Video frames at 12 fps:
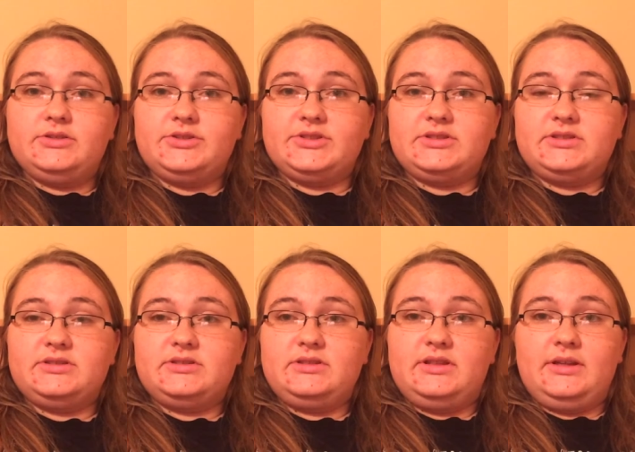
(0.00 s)
just
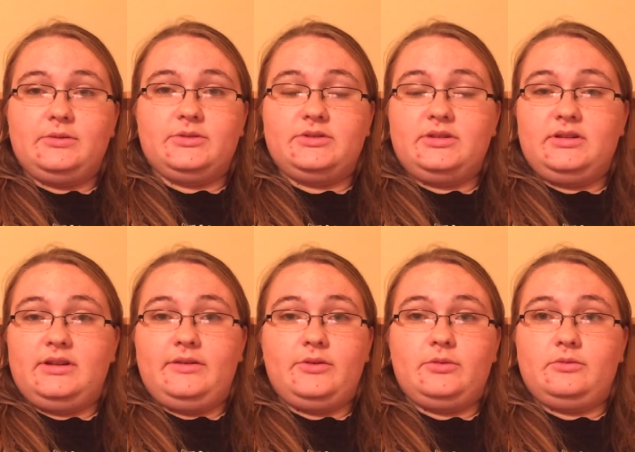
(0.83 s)
they were
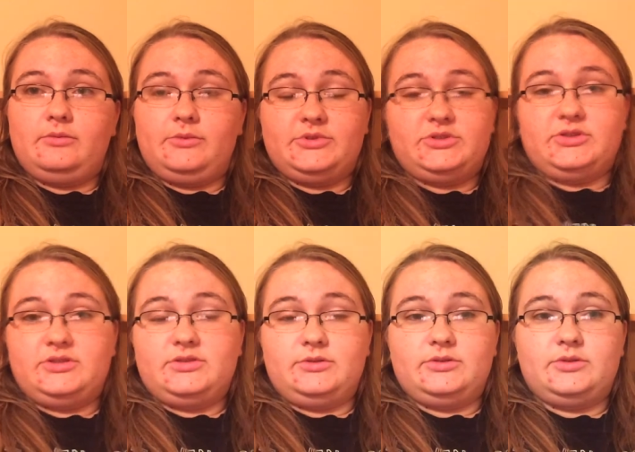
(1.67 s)
everyone was
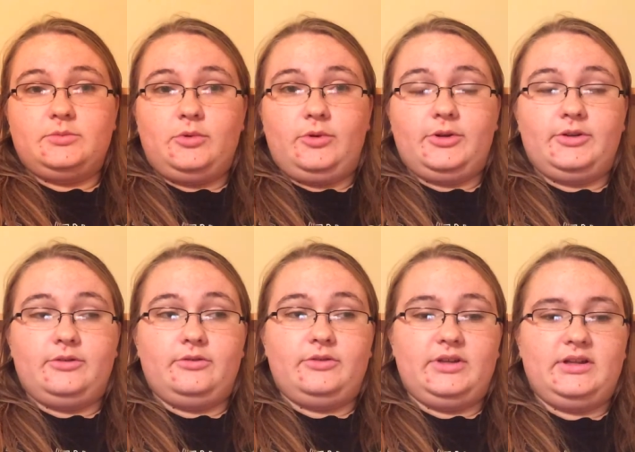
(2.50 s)
just so
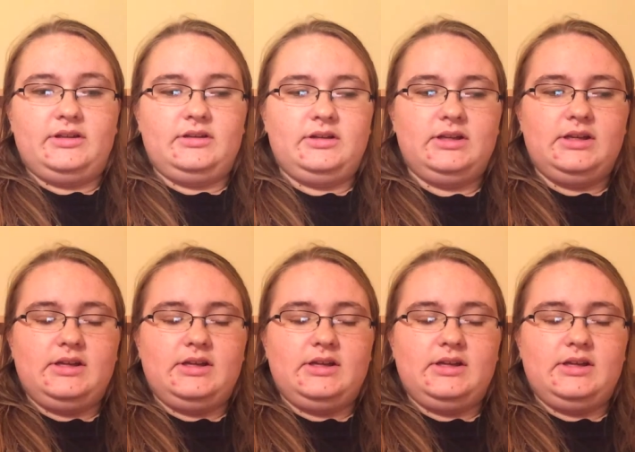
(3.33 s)
supportive and